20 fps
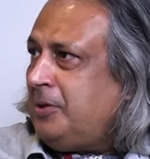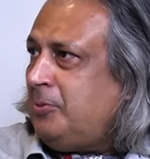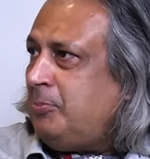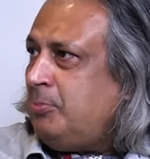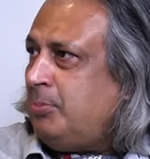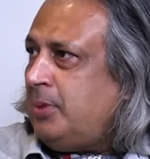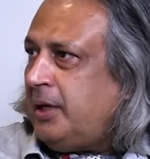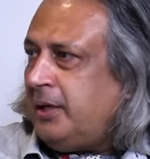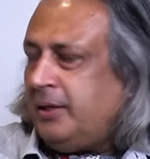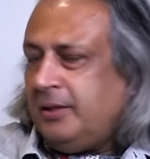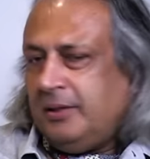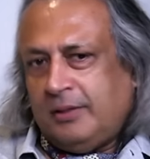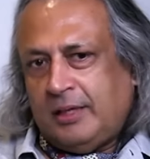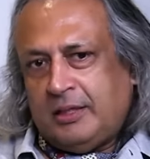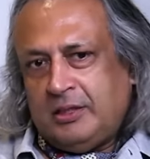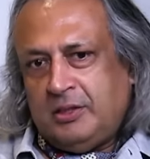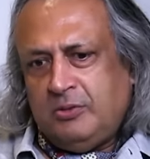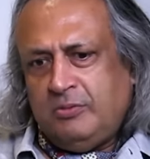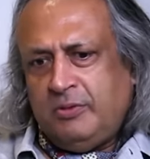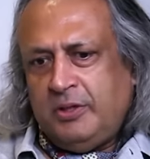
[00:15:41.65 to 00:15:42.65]
by,
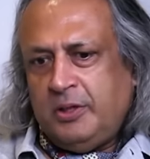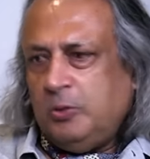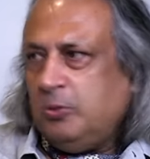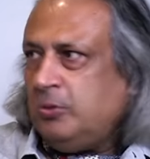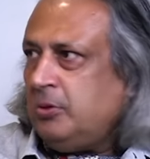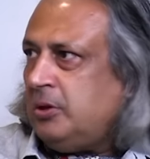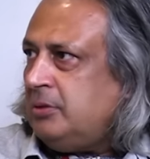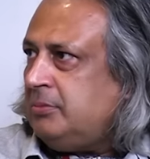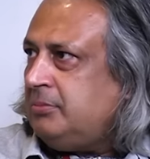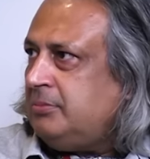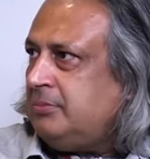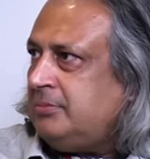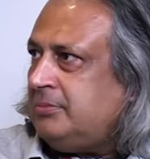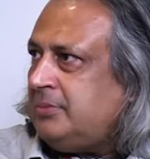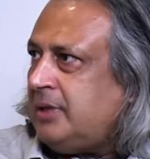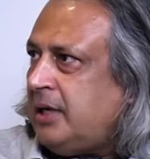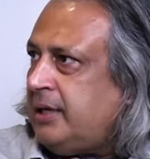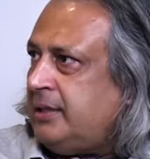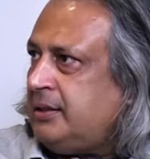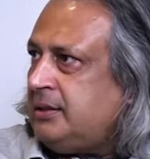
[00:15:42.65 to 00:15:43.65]
as we know, a
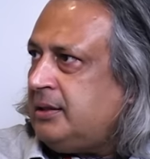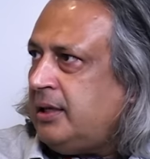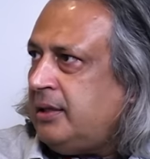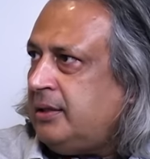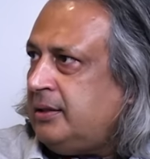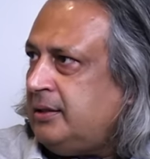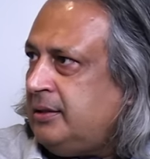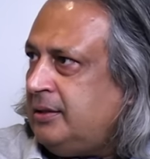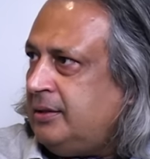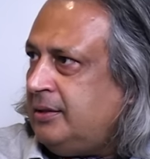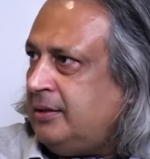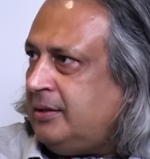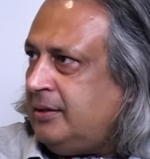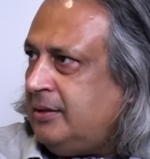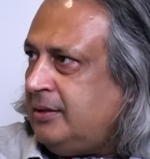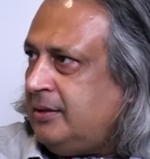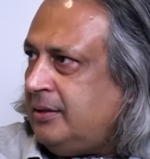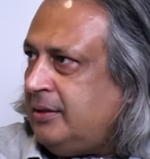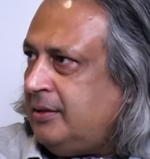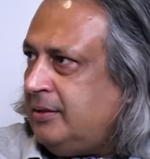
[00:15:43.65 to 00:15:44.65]
ISI
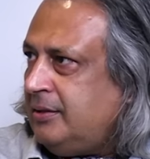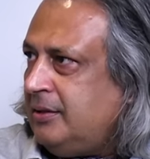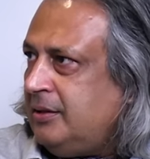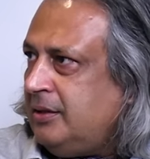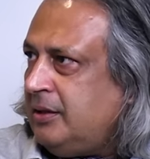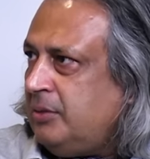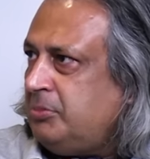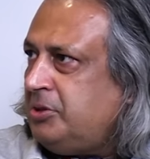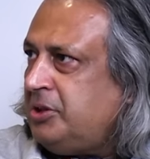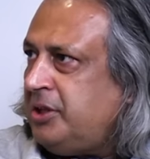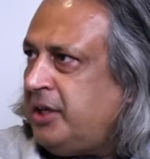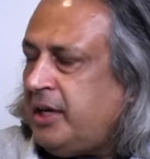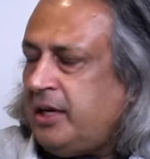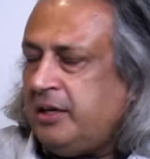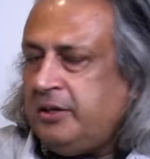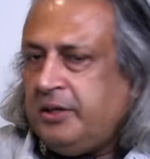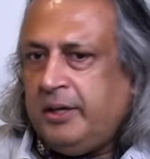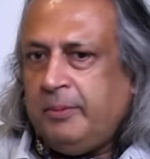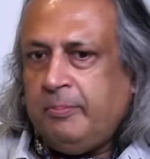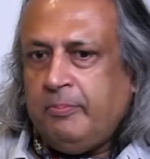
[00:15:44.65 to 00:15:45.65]
cum
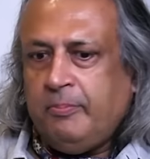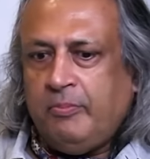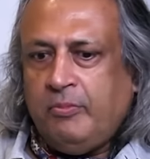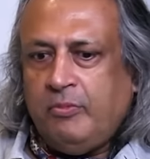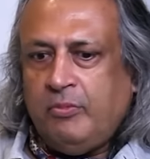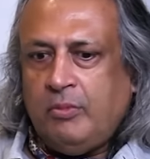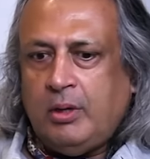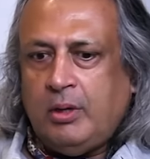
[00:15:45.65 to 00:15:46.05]
CI team,